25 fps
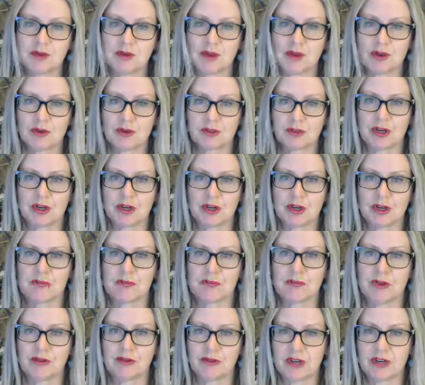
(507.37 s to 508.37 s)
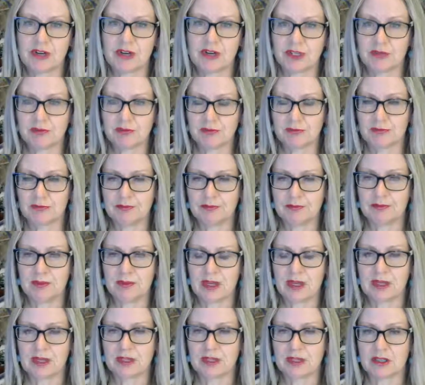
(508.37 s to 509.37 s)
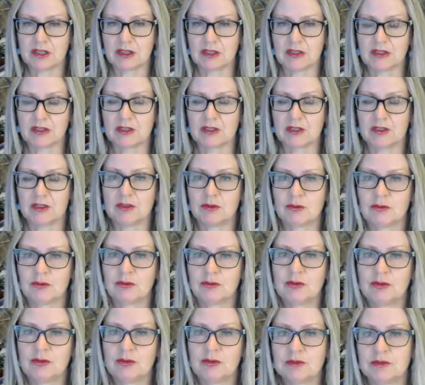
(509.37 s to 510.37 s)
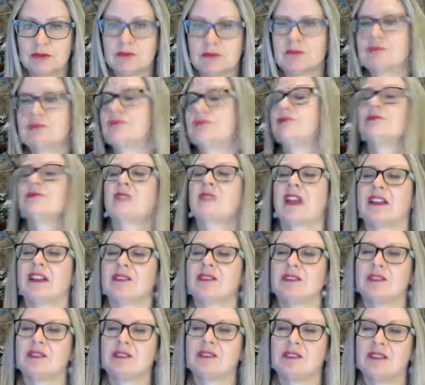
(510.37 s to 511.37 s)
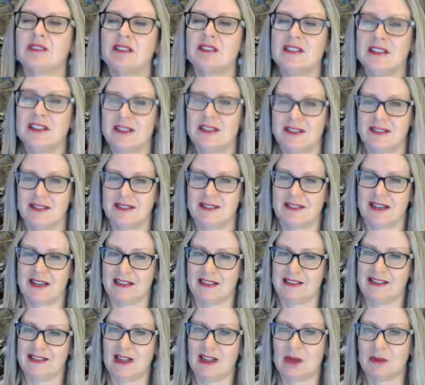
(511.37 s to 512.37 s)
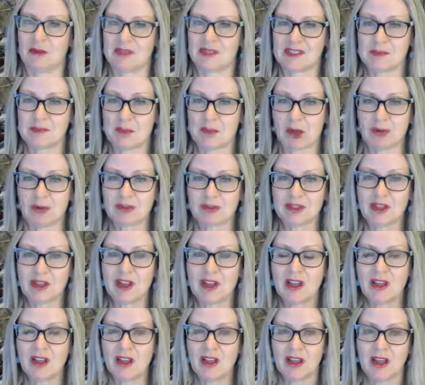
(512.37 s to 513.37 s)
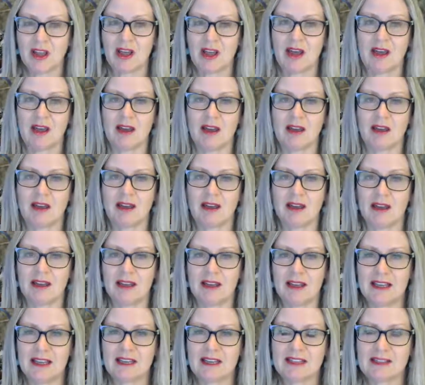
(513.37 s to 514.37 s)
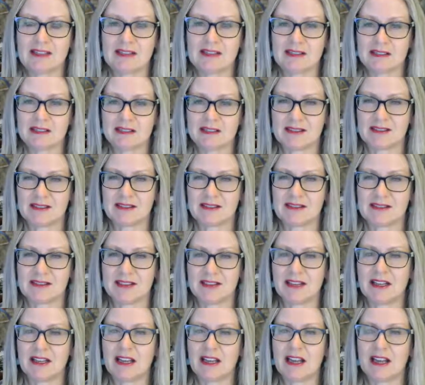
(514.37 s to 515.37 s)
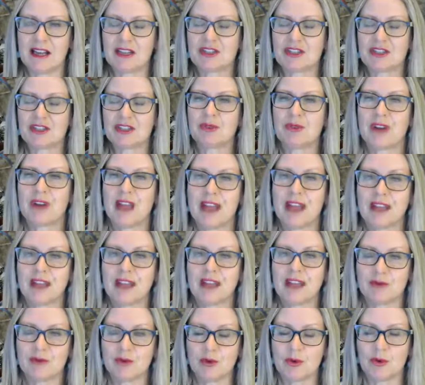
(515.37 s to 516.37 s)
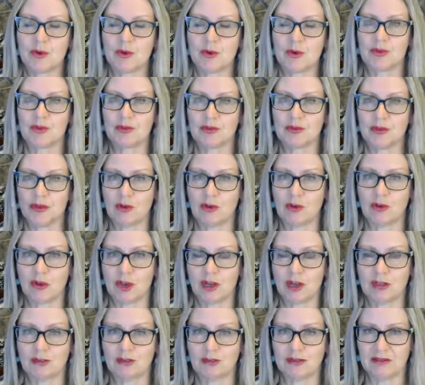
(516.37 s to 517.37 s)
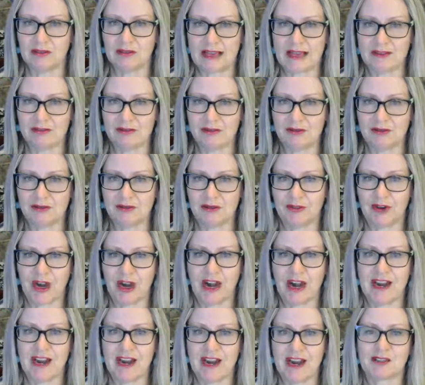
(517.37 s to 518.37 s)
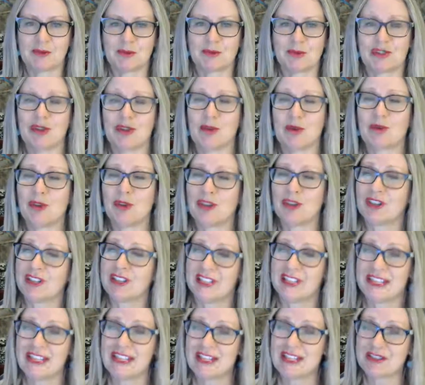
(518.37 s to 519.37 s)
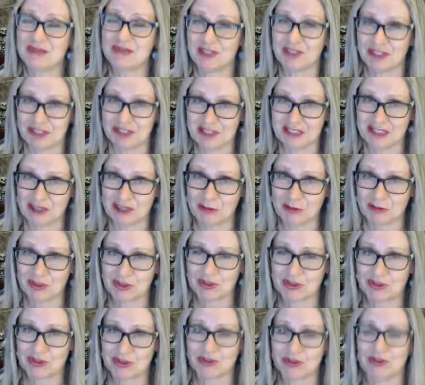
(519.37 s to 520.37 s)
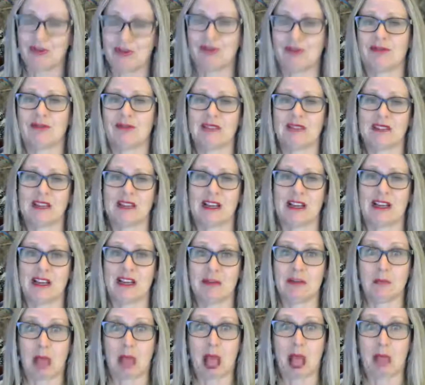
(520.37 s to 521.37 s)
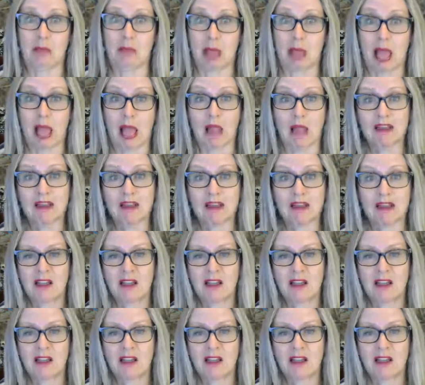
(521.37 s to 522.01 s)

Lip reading: of the contra proferentum rule, and yes, that is how it's spelled, it's a shorthand for the longer Latin phrase, which I'm not going to even attempt to say, blah, blah.